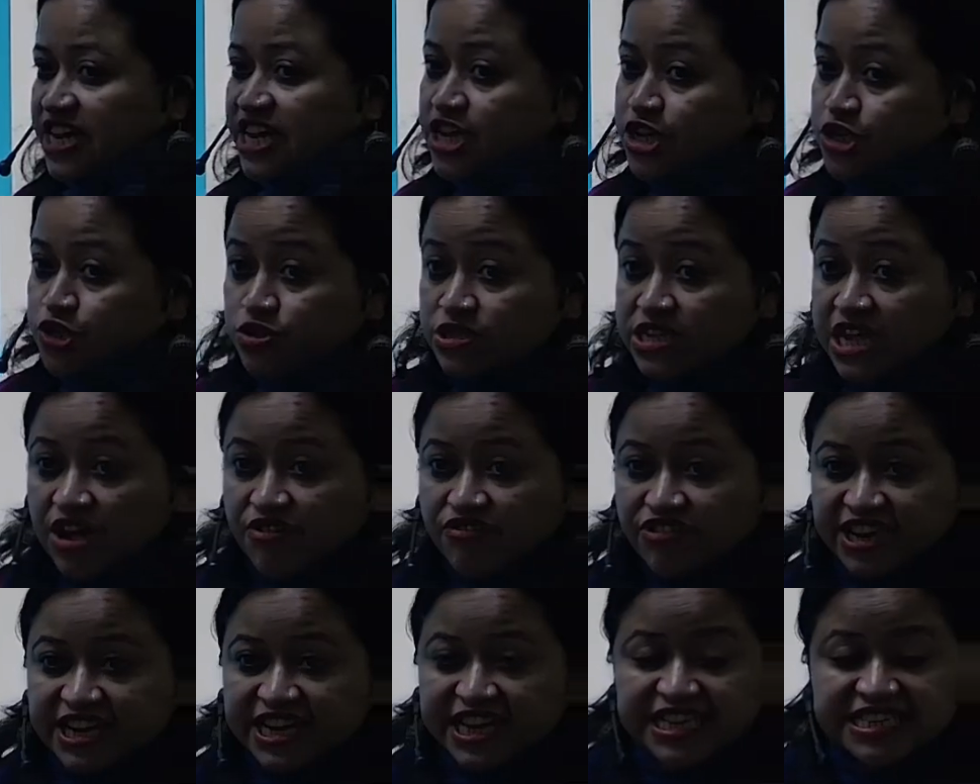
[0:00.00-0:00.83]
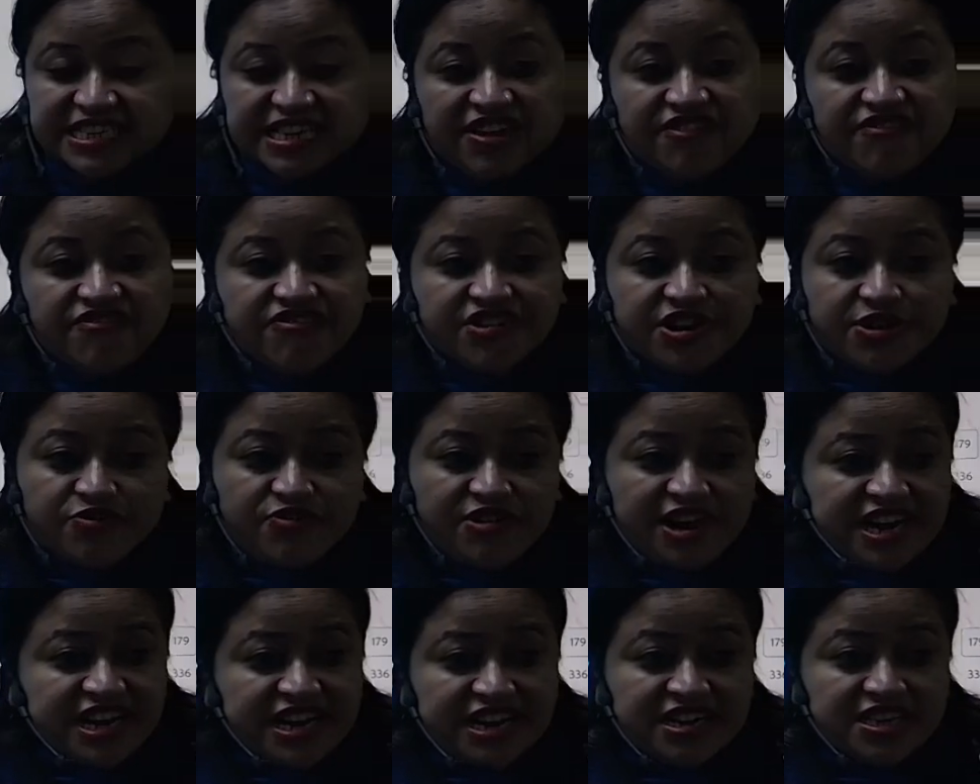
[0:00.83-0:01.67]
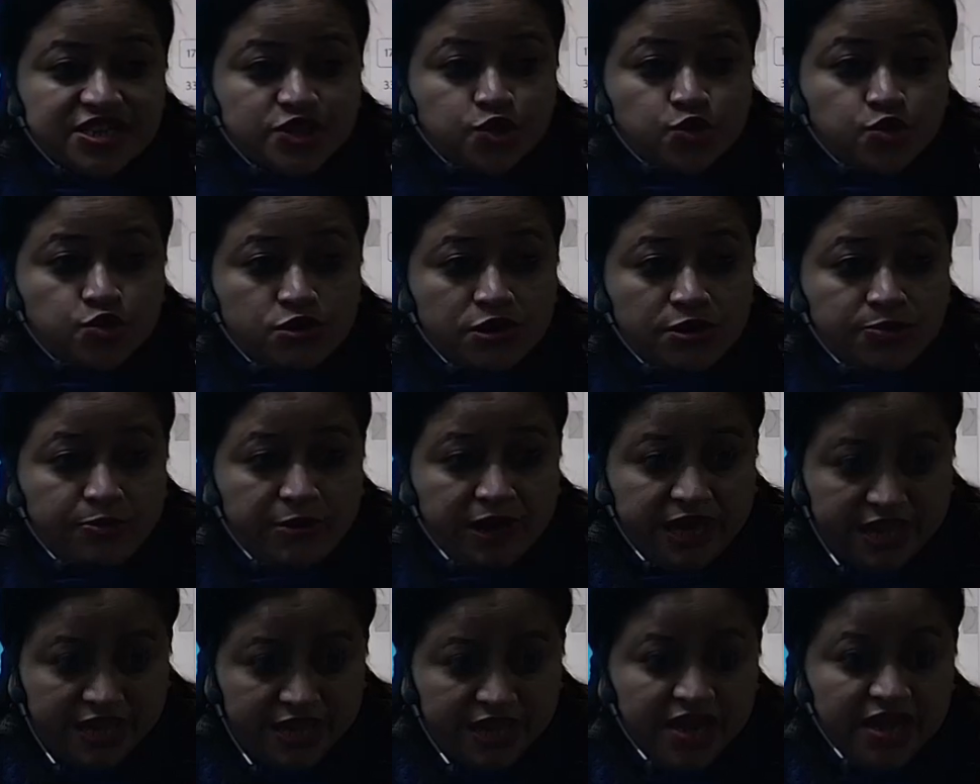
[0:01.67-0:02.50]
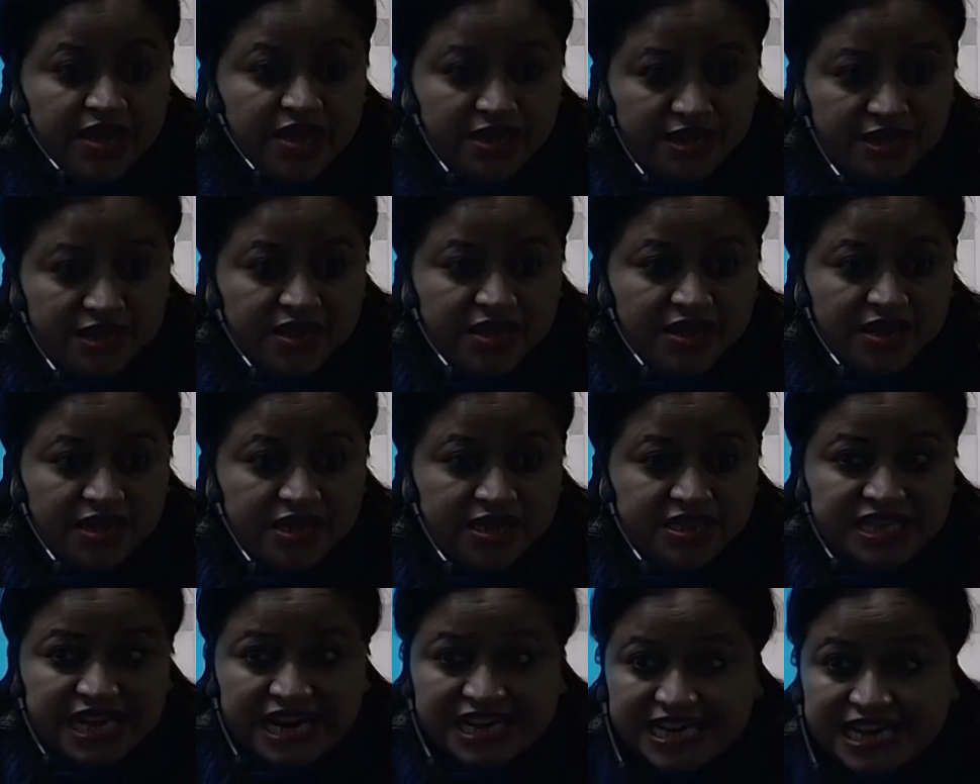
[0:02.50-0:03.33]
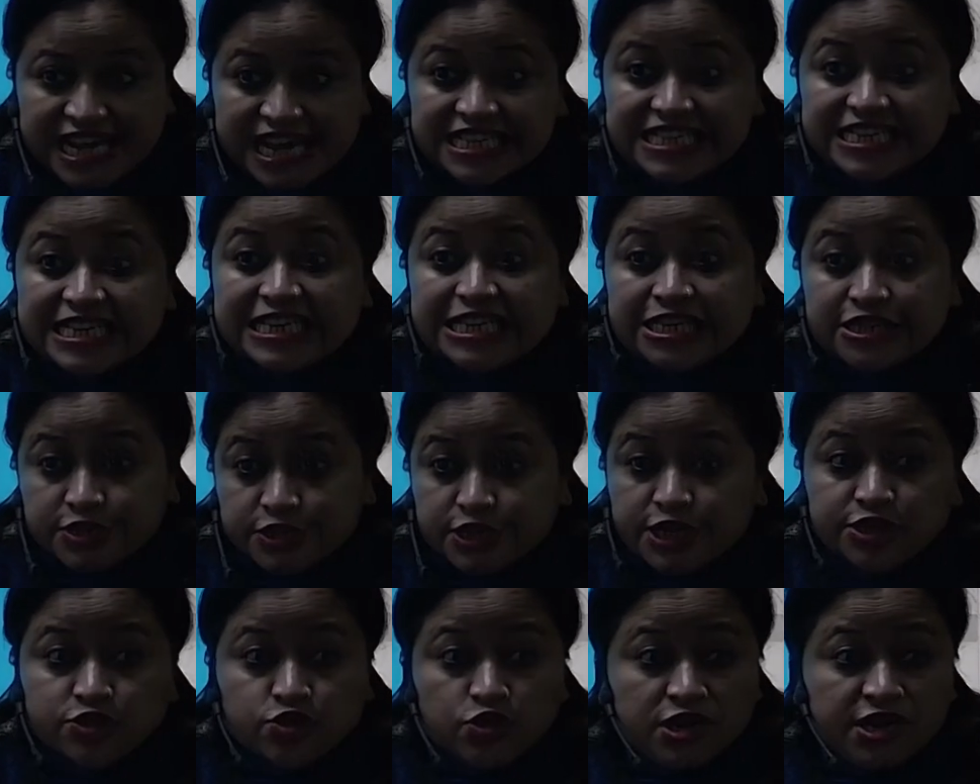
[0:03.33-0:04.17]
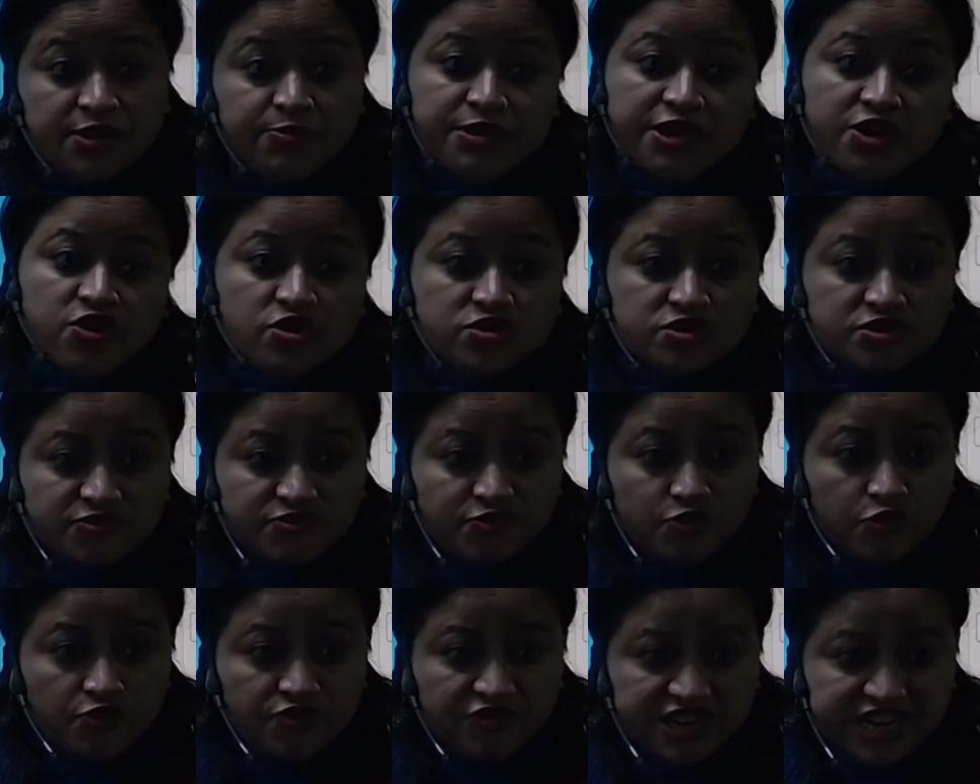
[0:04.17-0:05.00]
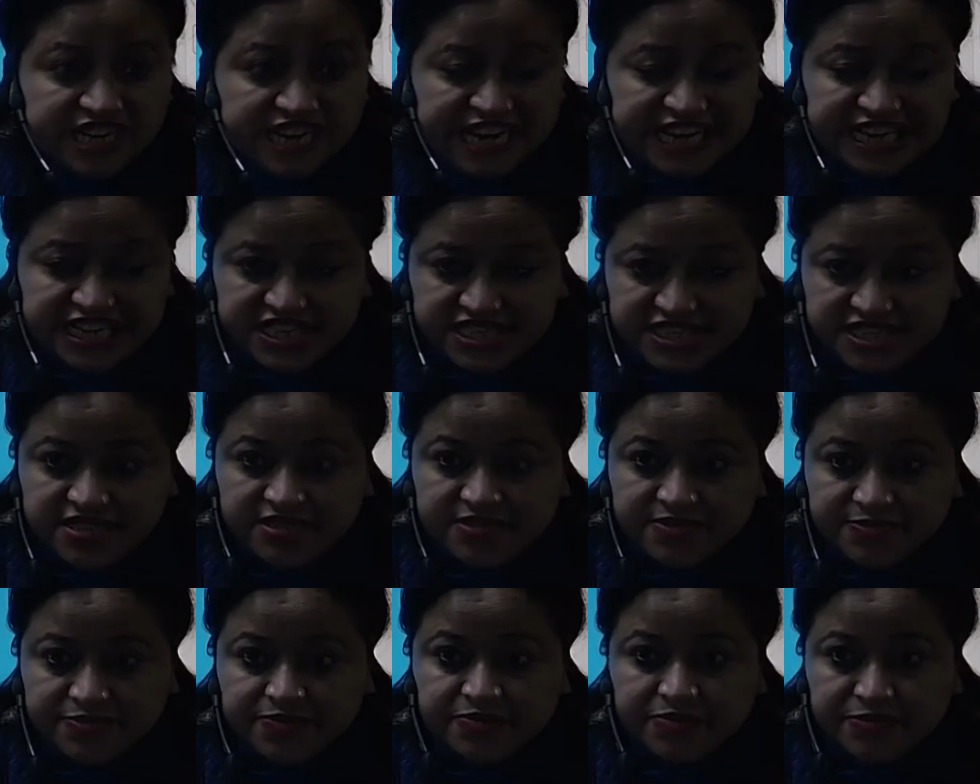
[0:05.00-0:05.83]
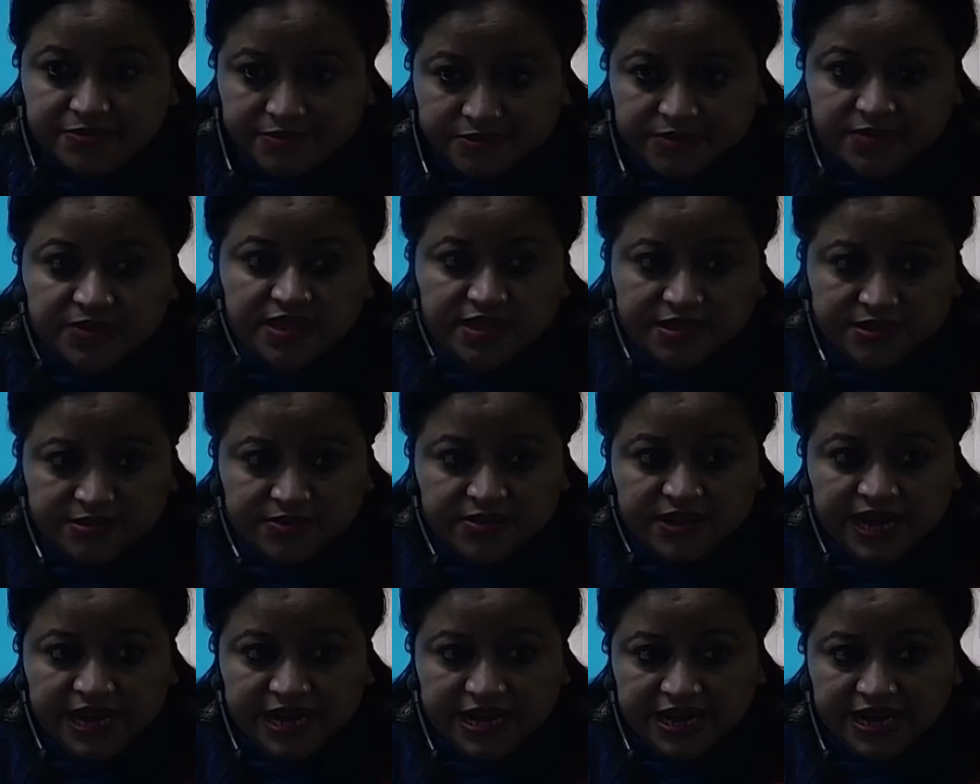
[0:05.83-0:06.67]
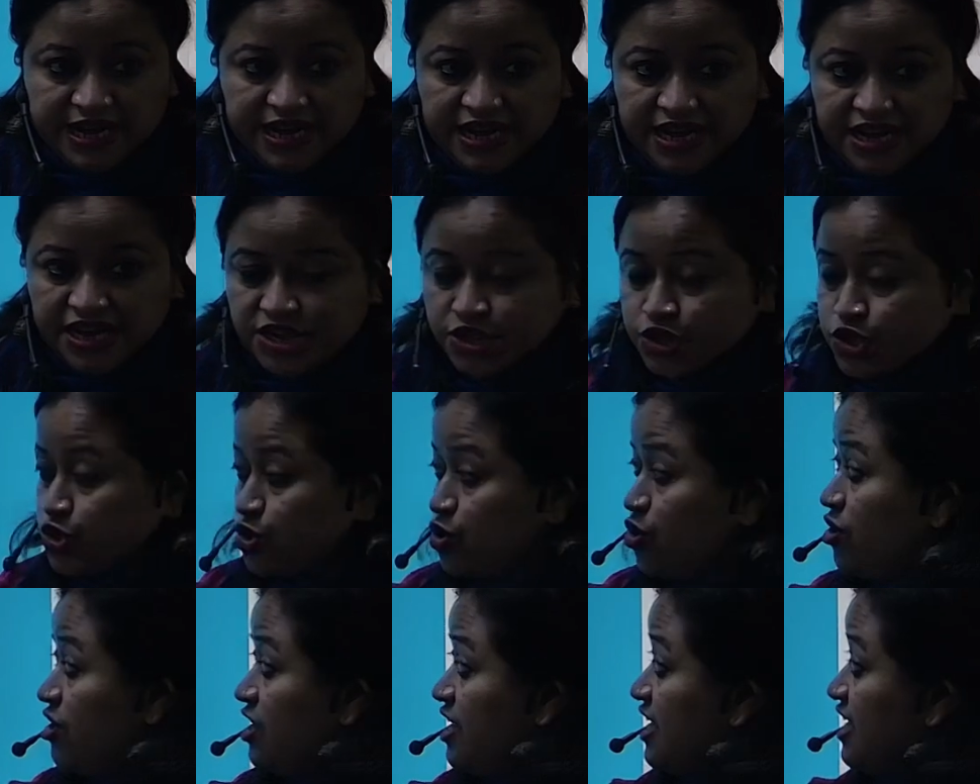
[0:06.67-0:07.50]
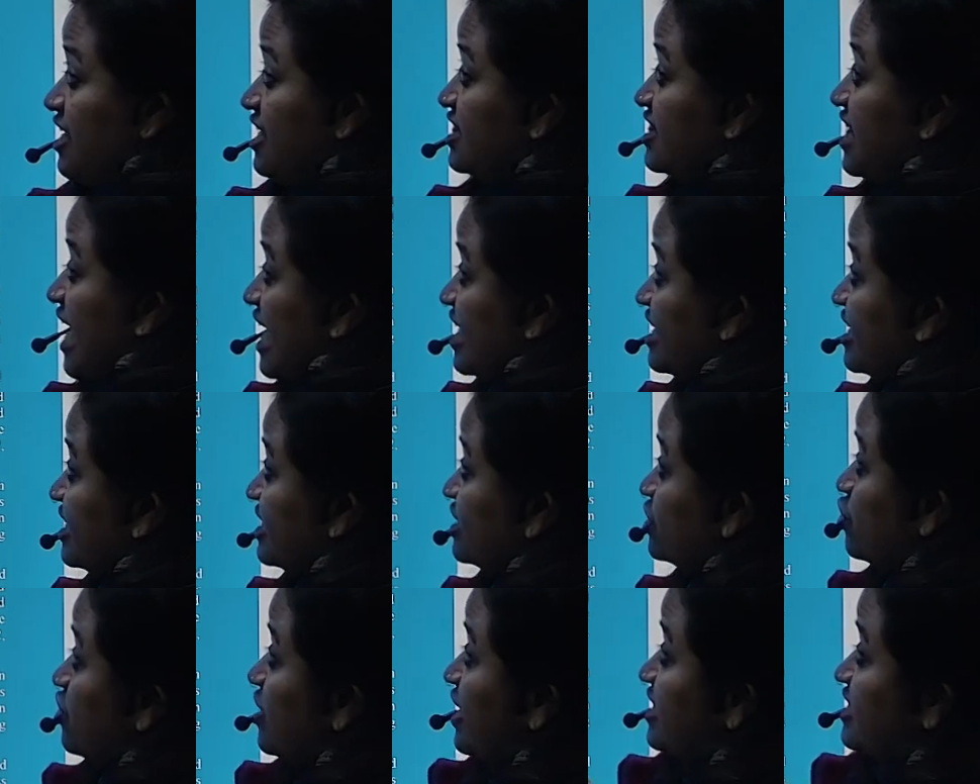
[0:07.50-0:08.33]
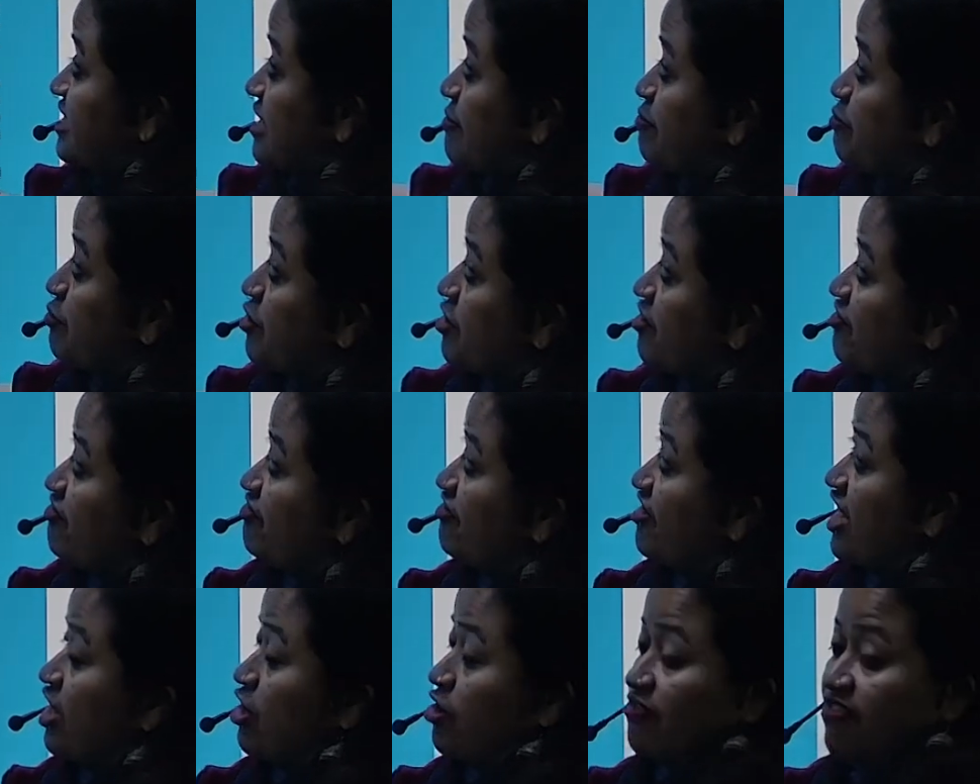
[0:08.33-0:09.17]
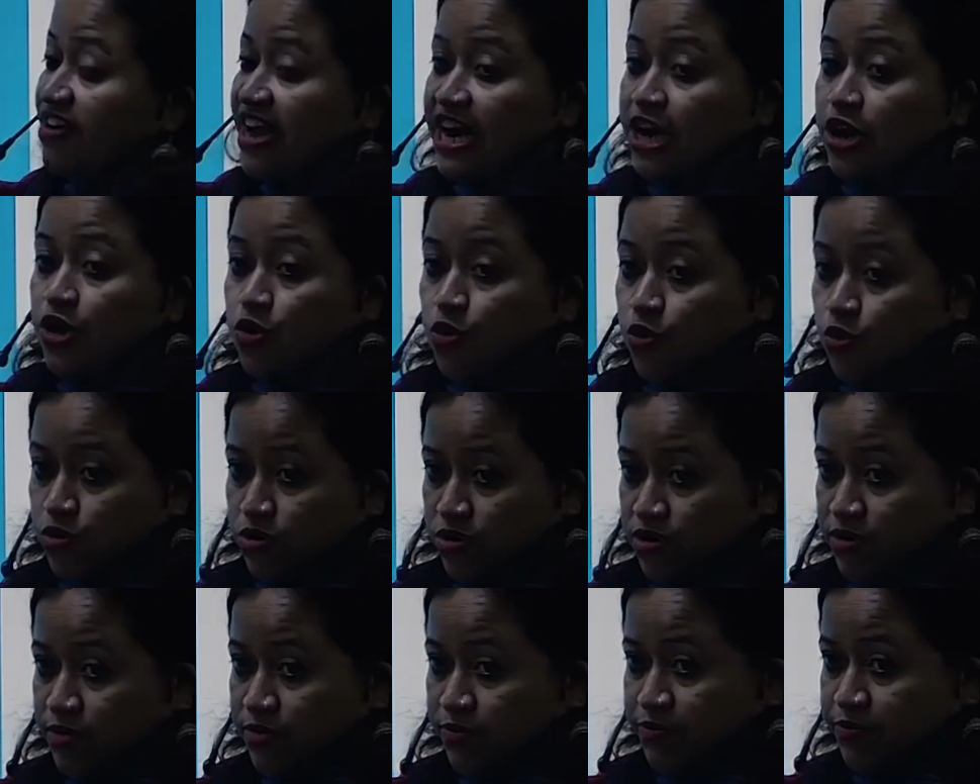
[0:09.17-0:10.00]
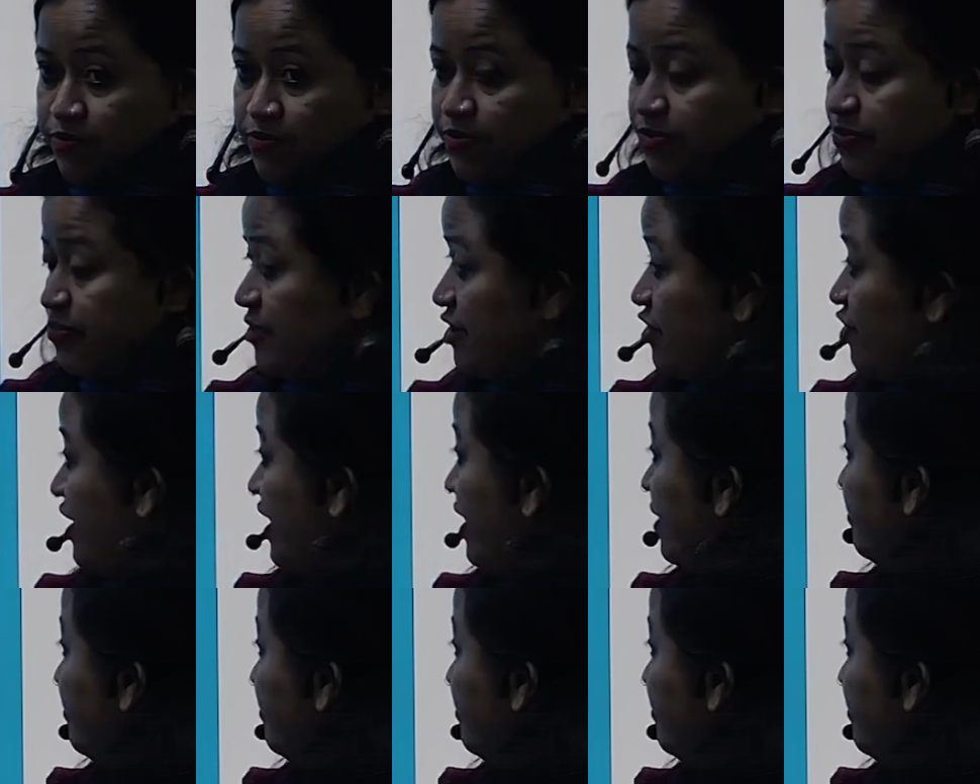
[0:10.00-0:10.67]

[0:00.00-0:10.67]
So nowadays everywhere there is Google Pay. That has increased only because of COVID-19, right? So that is your example of fear of unknown. Okay,